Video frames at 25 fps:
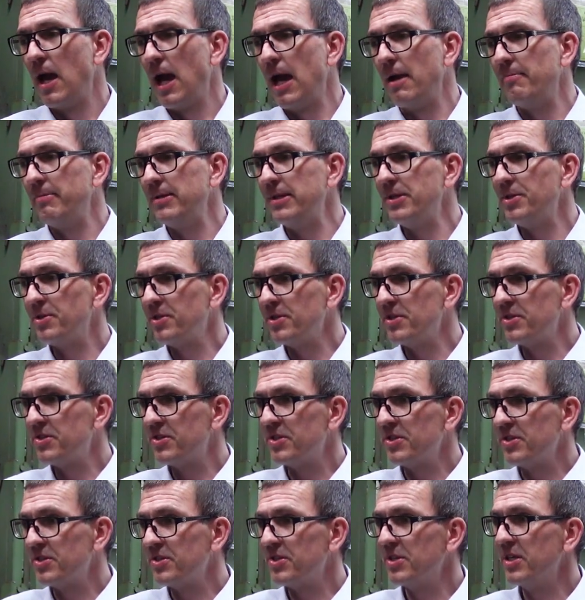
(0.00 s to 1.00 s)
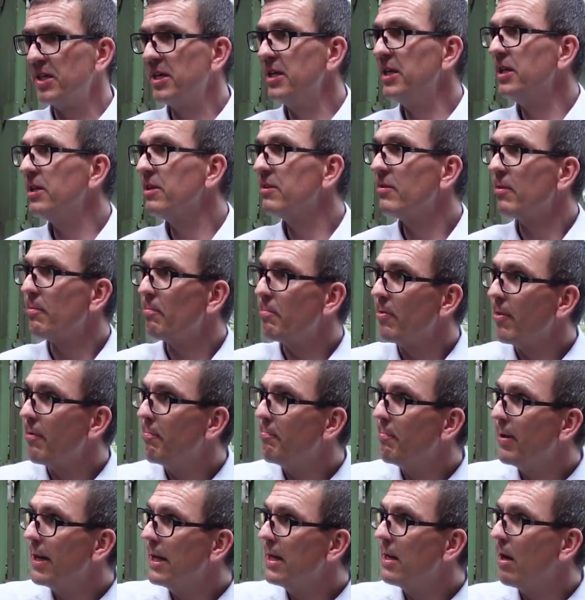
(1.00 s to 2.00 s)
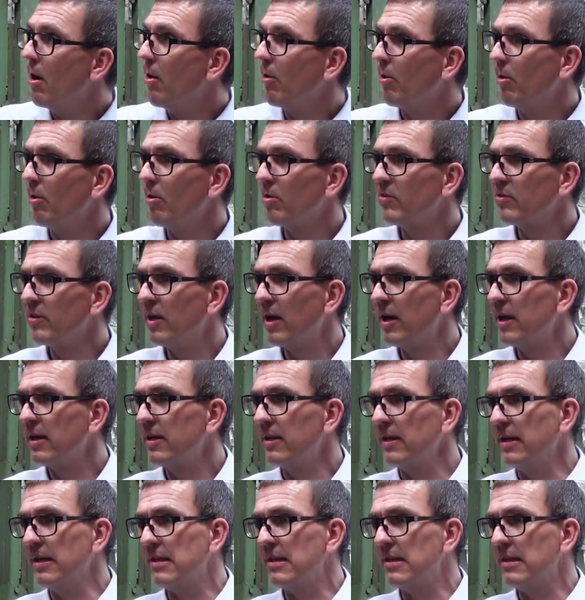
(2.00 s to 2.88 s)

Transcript: I mean, you can see here the pin, how it looks like.